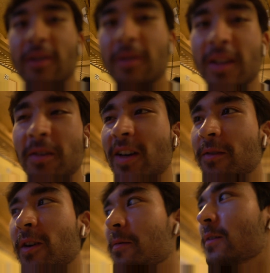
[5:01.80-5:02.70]
don't really want to
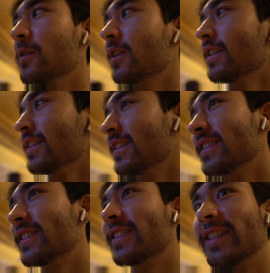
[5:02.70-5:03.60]
film everyone.
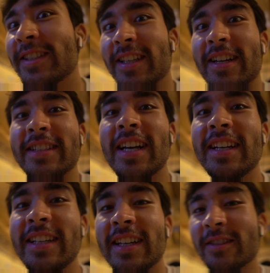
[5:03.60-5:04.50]
It's just like a
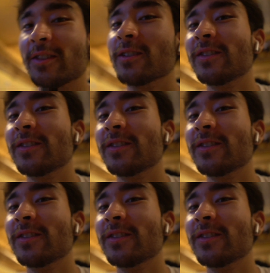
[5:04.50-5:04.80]
tiny ass room